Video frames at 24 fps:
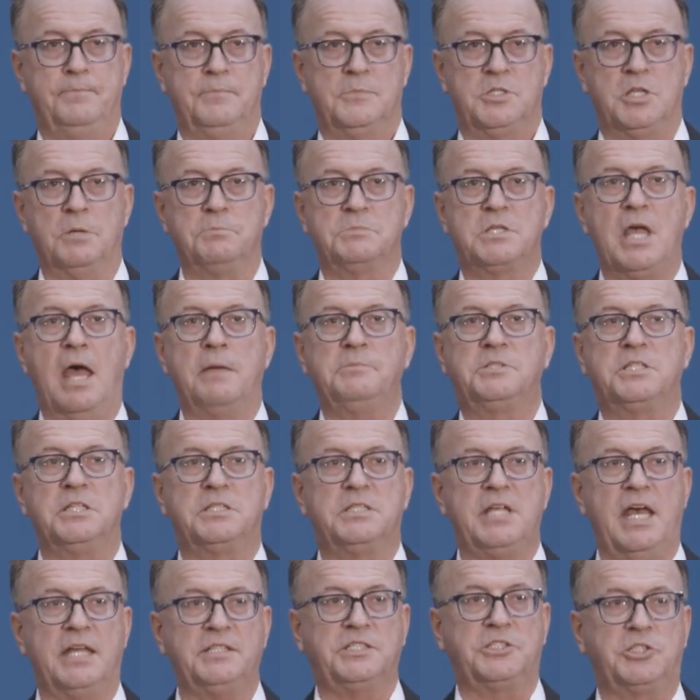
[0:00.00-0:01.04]
Sometimes the
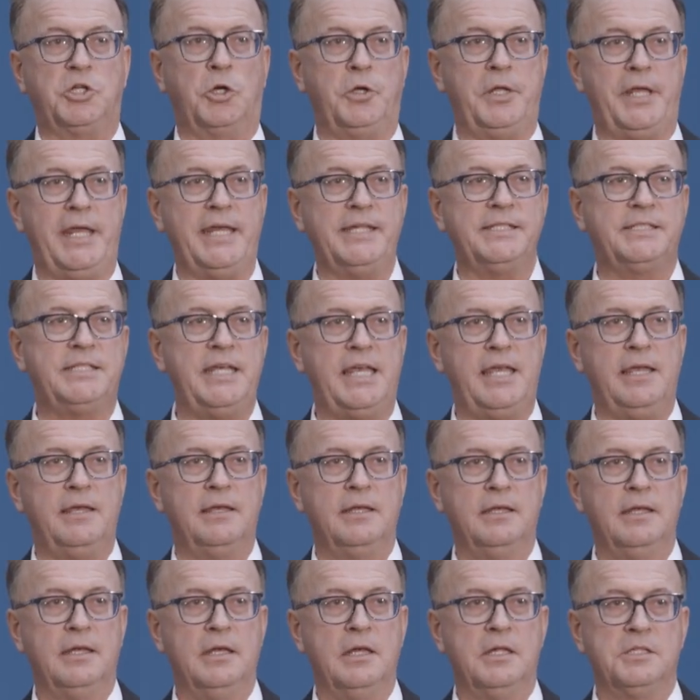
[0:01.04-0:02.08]
tests are easy.
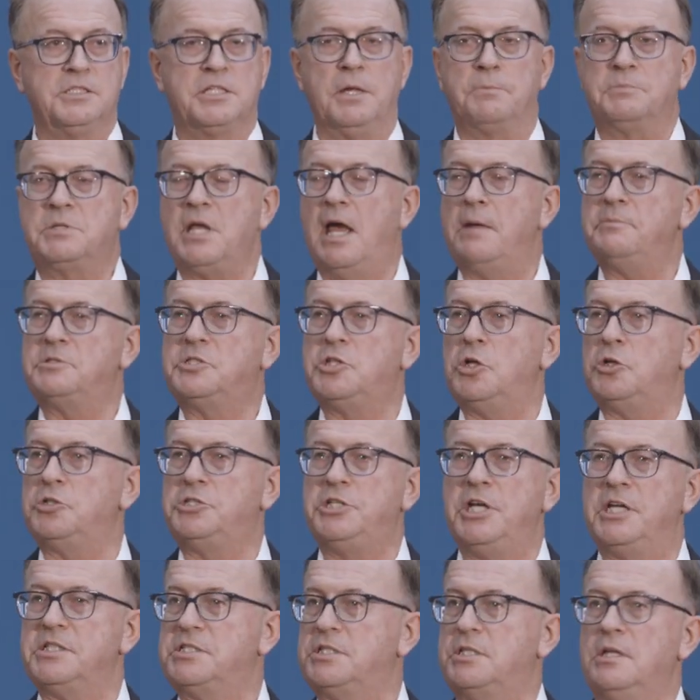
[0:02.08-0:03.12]
Sometimes they're
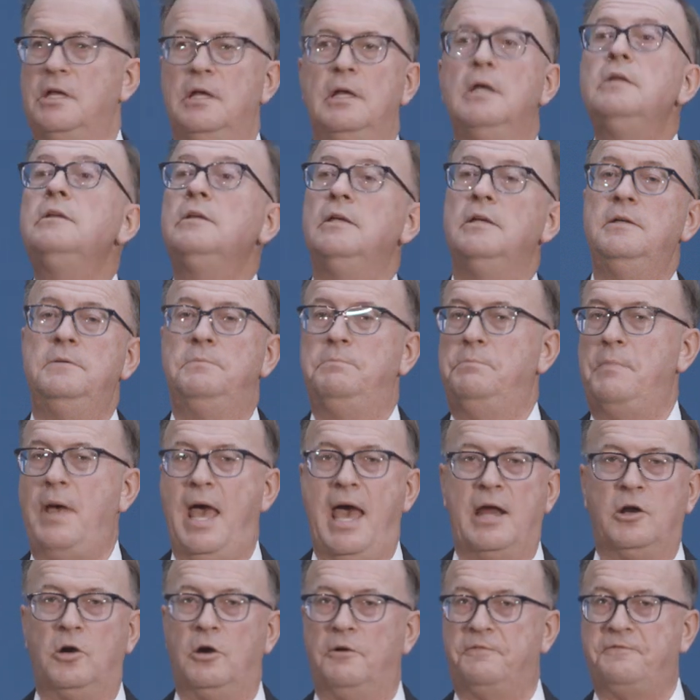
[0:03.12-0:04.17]
just
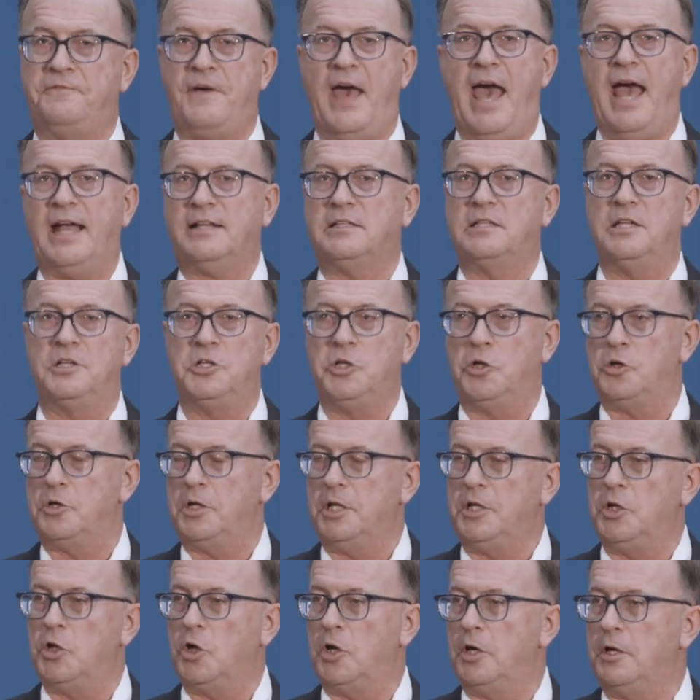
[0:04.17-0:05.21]
matter of fact, and
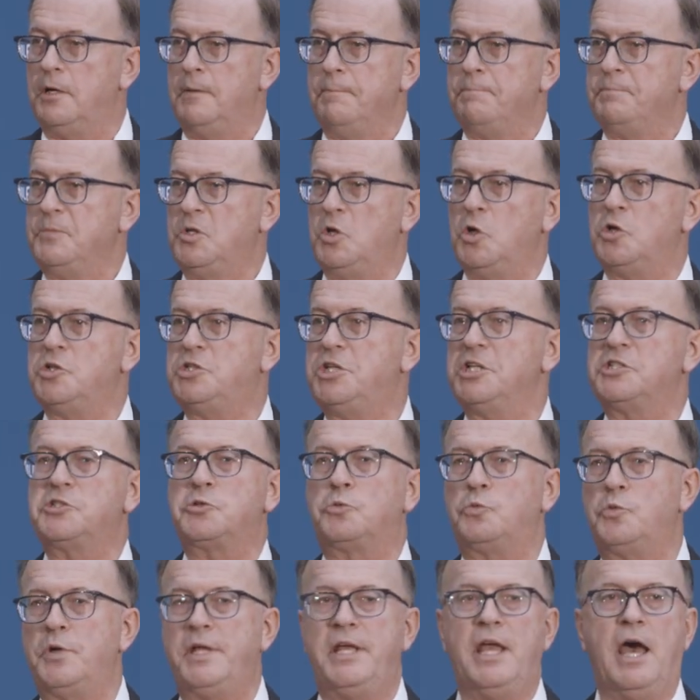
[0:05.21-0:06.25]
you're
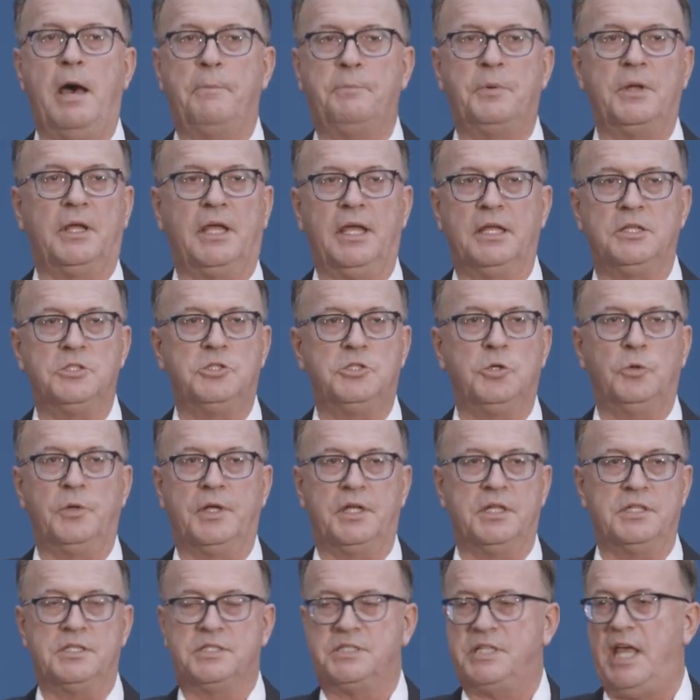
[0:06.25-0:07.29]
just re-upping and
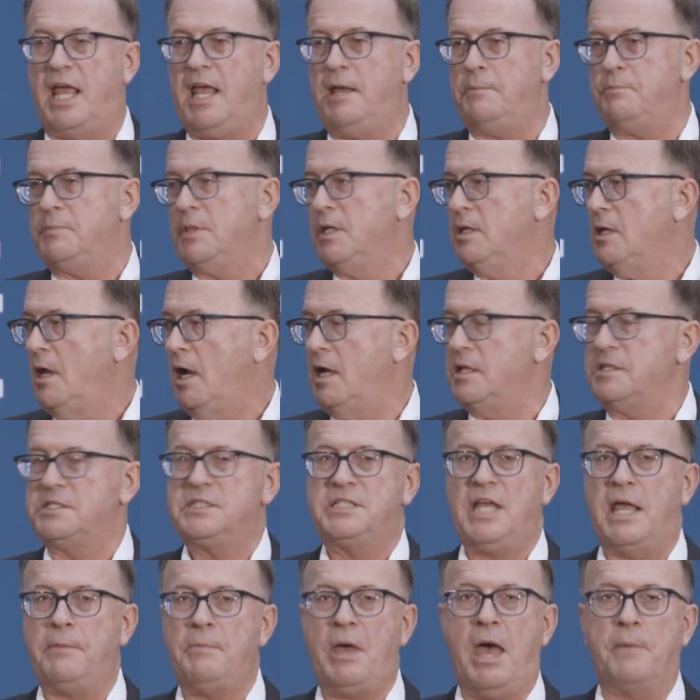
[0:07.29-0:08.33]
doing a same
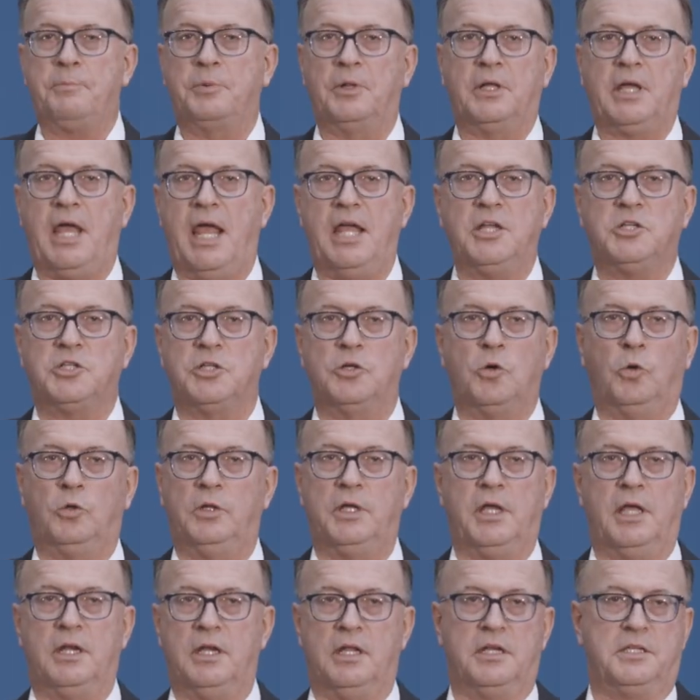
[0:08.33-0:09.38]
application
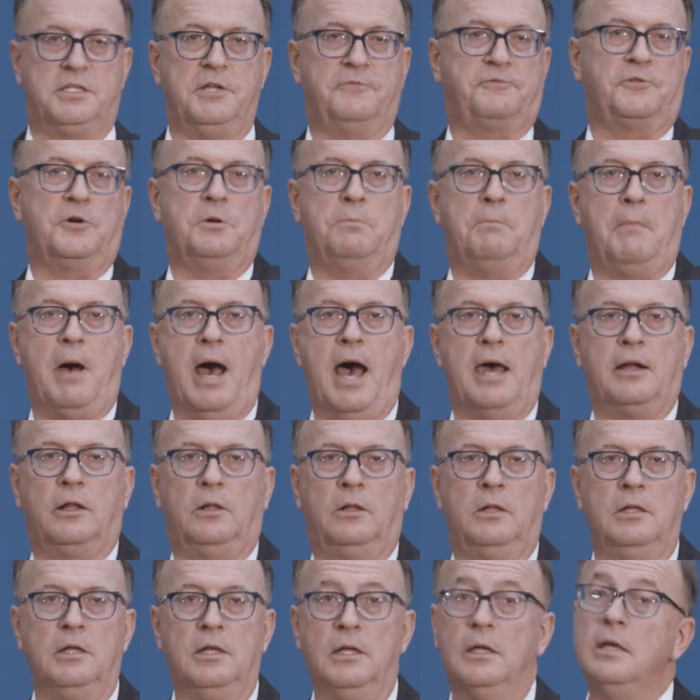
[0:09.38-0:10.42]
only in a different
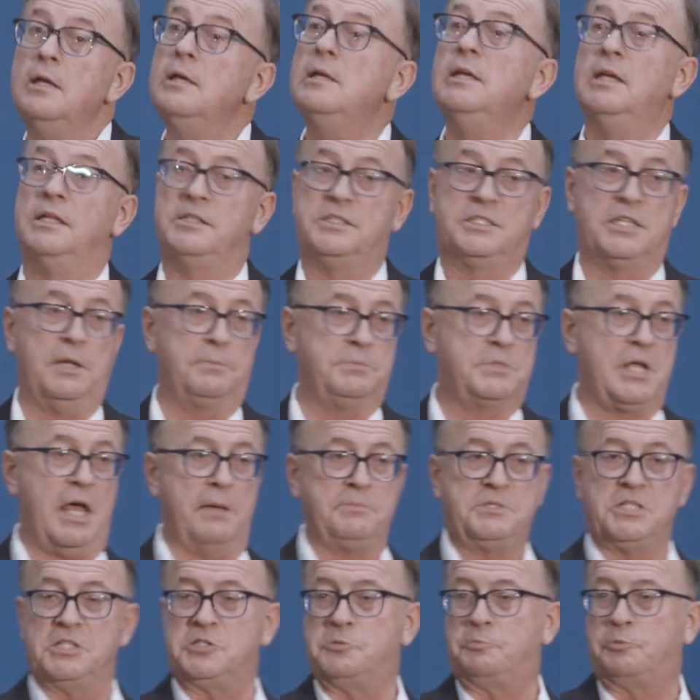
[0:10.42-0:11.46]
model. And
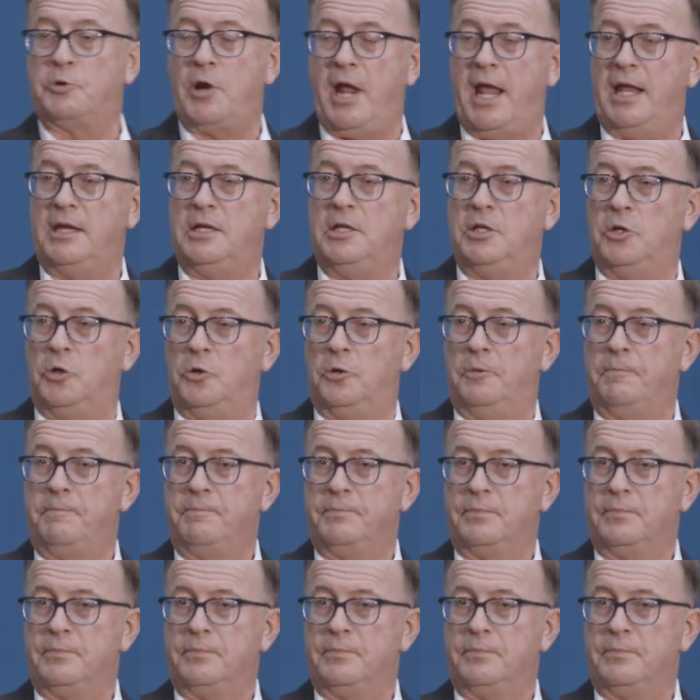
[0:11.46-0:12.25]
sometimes it's brand new.